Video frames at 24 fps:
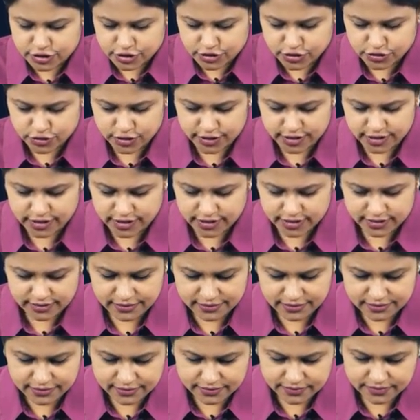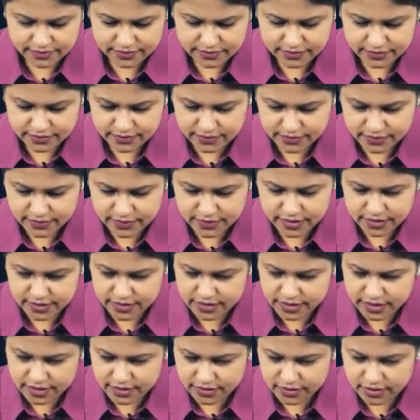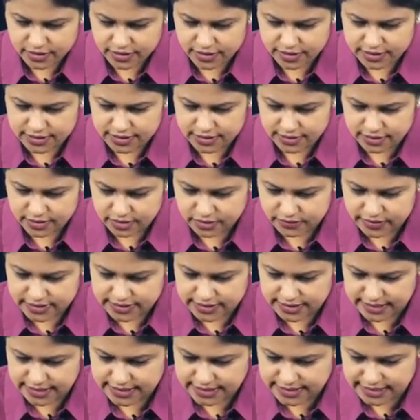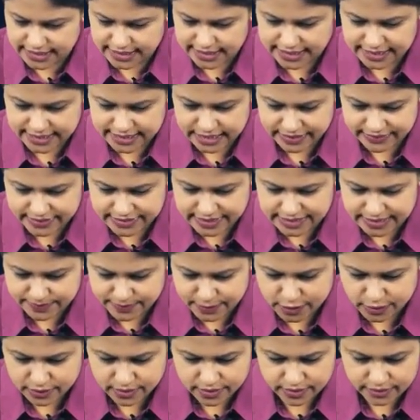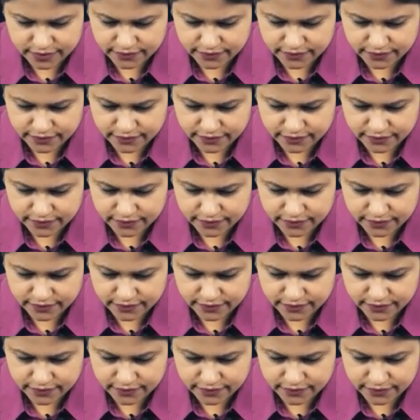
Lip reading: So here the question is telling they have accepted,